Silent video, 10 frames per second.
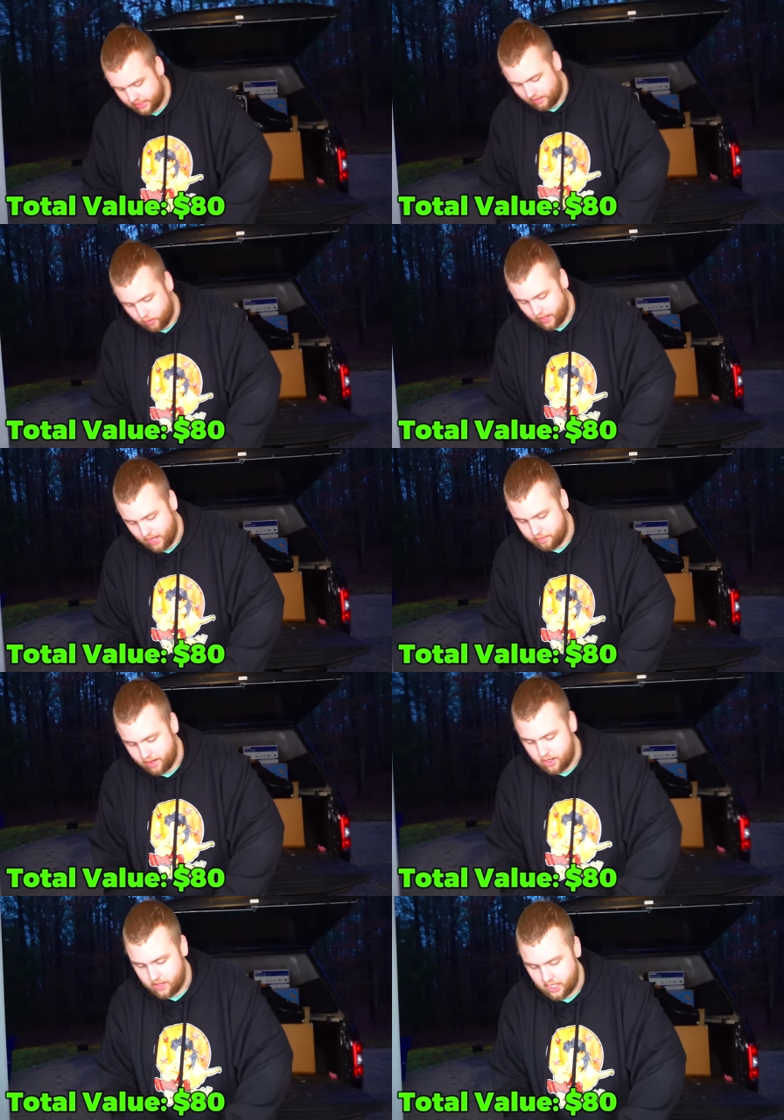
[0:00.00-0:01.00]
time and we had
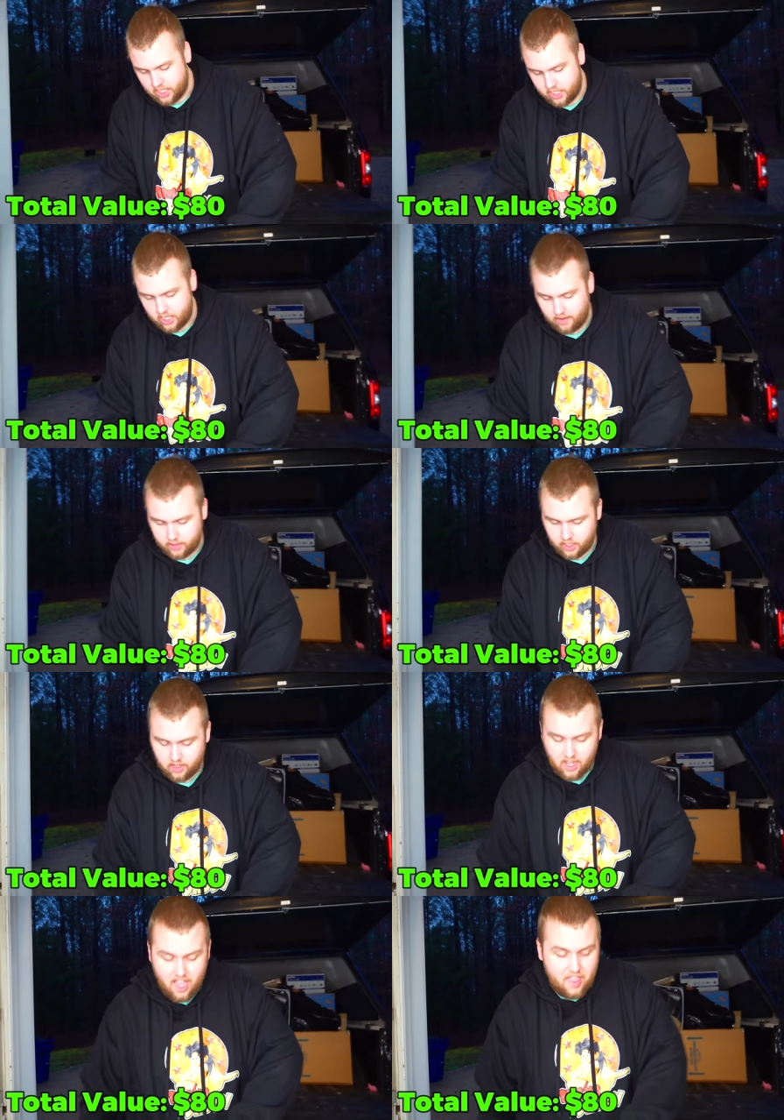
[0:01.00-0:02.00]
brand new kitchen stuff, so
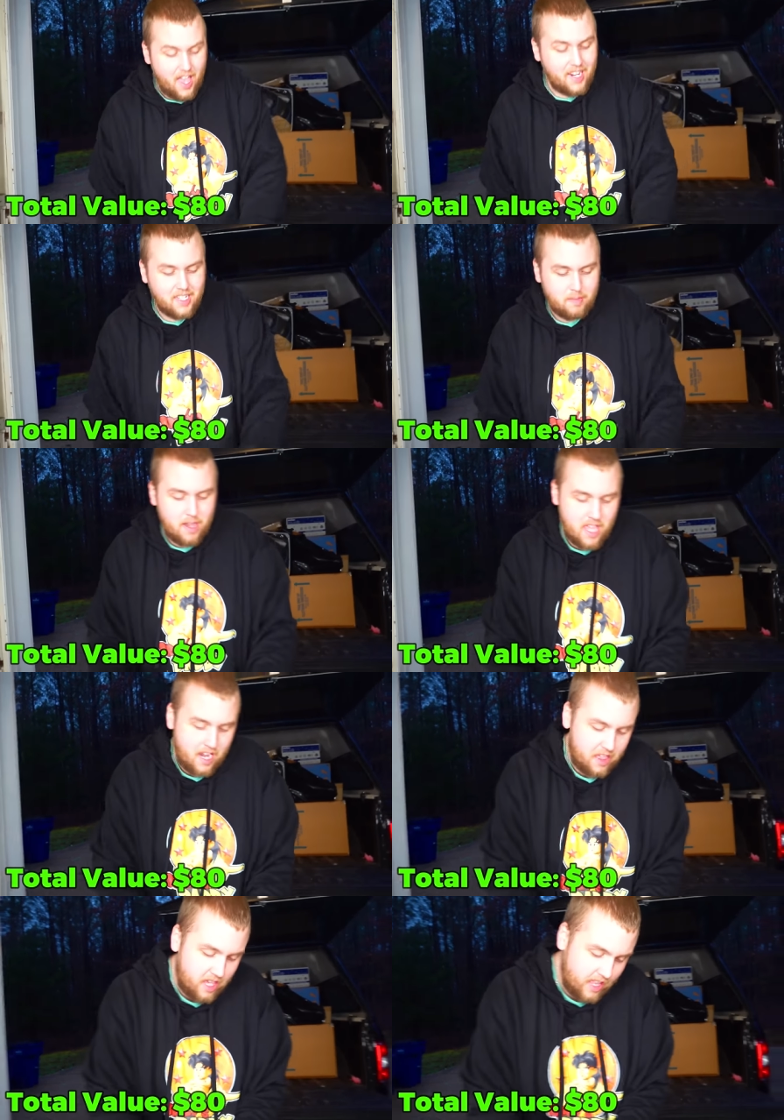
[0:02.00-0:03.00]
that doesn't mean anything.